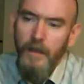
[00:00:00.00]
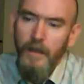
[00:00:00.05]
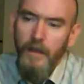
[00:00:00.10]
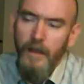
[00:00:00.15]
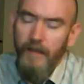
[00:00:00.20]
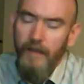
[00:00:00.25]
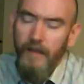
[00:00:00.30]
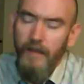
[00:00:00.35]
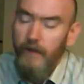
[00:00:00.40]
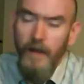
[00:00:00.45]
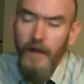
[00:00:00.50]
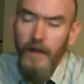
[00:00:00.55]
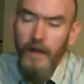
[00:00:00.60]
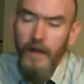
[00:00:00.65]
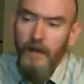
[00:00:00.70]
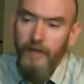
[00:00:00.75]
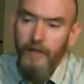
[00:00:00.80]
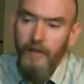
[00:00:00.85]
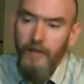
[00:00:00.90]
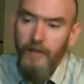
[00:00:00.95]
and very
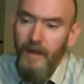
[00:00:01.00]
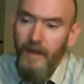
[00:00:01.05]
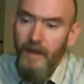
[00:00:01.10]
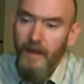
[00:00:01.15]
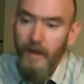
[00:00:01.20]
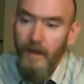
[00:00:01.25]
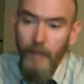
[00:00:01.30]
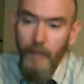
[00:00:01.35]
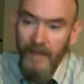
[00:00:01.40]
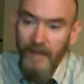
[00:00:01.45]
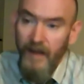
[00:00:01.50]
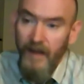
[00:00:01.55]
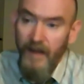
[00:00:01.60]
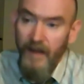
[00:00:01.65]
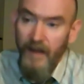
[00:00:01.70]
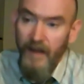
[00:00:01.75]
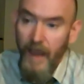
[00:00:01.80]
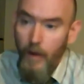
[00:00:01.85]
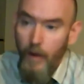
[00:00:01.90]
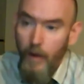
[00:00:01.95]
often thinking about
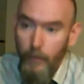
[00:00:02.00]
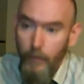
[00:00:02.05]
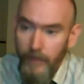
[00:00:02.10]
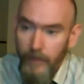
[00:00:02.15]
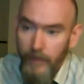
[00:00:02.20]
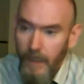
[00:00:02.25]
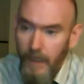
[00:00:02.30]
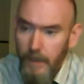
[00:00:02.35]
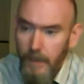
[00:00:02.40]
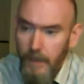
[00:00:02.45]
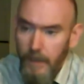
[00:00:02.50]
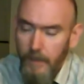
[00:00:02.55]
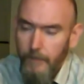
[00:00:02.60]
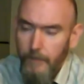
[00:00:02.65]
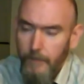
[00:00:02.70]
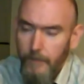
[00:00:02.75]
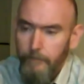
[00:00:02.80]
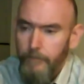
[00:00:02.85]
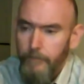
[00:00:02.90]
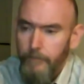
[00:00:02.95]
today only,
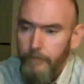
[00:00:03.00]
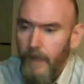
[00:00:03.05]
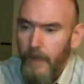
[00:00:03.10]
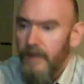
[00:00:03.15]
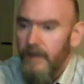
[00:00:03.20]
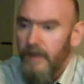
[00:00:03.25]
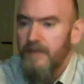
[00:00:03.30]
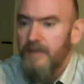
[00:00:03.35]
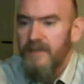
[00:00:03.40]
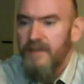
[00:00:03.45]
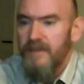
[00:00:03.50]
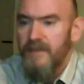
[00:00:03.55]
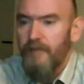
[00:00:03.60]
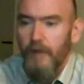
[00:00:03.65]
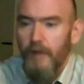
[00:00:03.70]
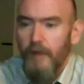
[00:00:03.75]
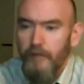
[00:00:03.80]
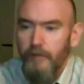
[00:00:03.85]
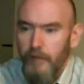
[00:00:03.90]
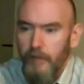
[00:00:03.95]
and then
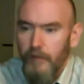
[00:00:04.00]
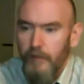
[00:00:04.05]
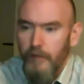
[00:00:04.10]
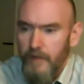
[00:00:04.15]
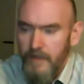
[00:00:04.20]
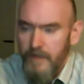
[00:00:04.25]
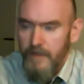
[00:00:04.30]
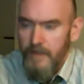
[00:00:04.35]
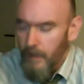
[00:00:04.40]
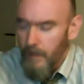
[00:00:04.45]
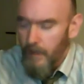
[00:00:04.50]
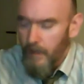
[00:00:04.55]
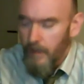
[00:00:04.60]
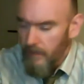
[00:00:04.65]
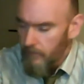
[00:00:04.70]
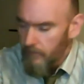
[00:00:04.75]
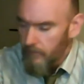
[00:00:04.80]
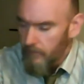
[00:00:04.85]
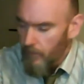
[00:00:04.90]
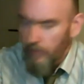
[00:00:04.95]
suffering for the rest of the month
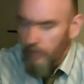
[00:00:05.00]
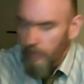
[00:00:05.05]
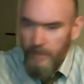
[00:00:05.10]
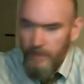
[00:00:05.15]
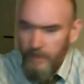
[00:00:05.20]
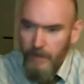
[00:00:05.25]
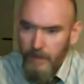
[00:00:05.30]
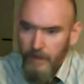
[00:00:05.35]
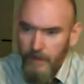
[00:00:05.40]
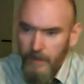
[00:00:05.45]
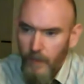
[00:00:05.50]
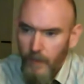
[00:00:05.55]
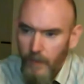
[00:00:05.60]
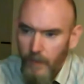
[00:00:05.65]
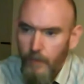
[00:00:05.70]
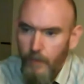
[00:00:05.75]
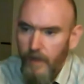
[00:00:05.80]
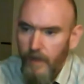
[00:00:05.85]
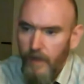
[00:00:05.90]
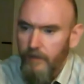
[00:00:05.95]
or the rest of the week
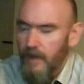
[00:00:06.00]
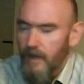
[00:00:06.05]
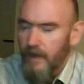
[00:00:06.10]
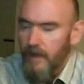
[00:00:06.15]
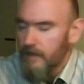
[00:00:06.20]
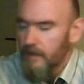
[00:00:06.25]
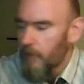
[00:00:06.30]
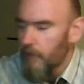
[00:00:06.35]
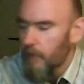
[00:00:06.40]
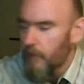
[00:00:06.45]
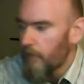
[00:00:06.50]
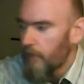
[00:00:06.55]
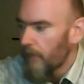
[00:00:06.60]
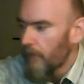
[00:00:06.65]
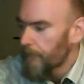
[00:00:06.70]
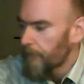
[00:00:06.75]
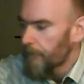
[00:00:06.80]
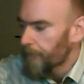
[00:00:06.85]
or whatever the case might be.